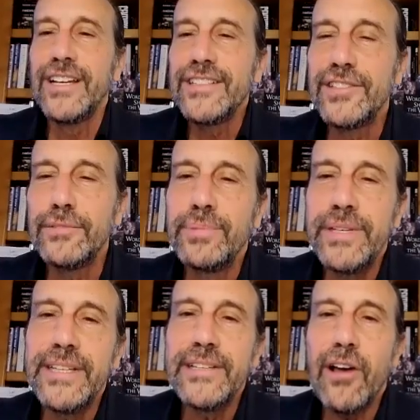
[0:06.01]
to
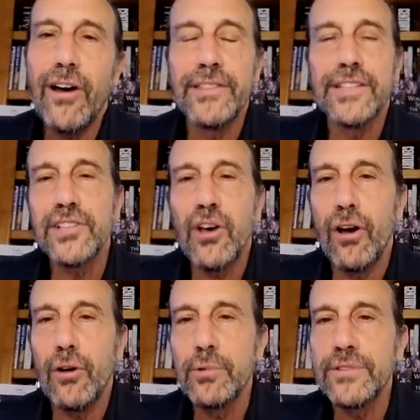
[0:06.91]
be on this
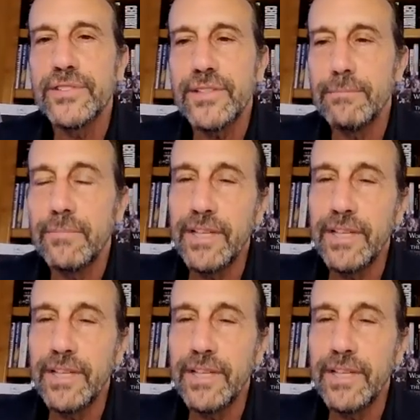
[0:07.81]
call with some